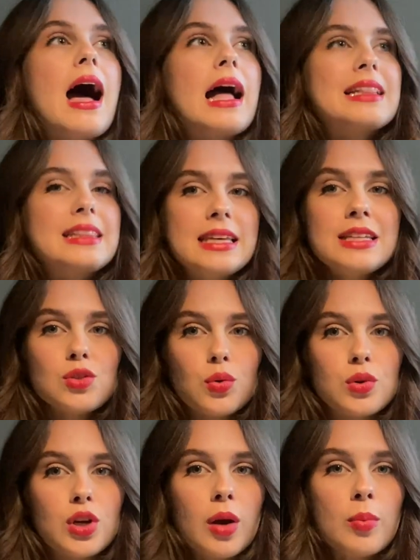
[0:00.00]
and this
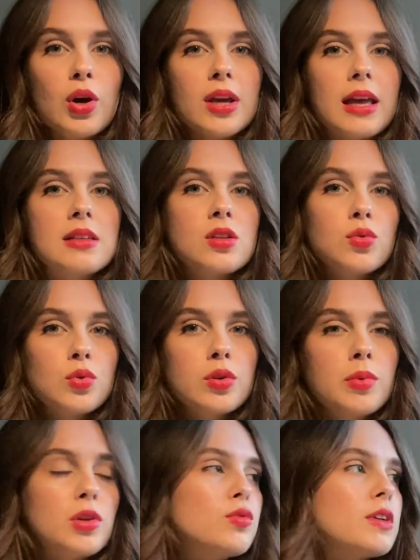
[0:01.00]
audiobook is an
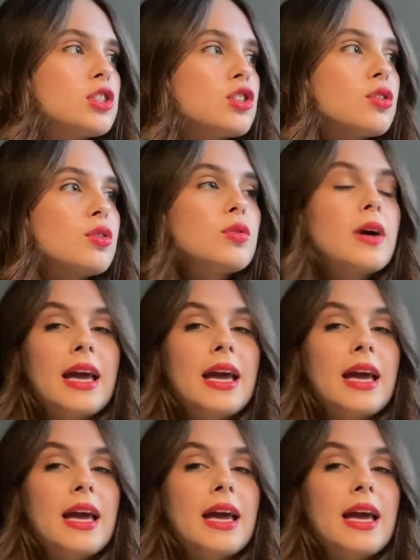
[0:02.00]
Audible original.